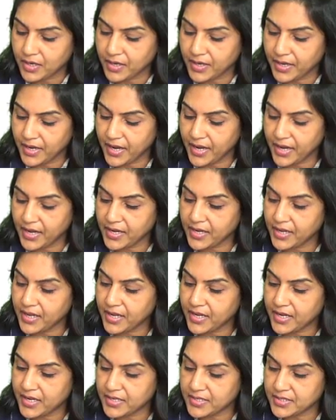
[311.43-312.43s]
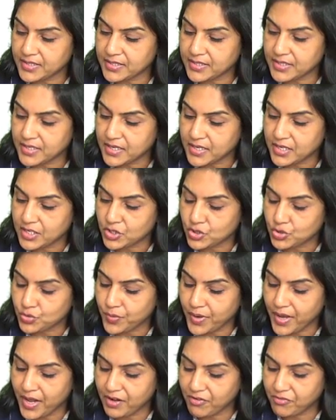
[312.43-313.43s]
Gain is
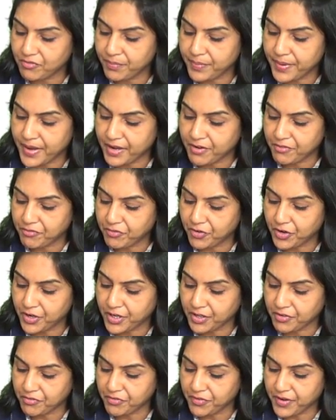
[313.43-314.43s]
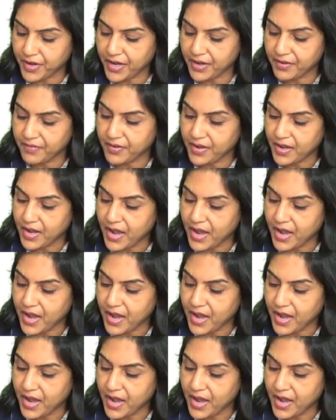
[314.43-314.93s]
12 by 45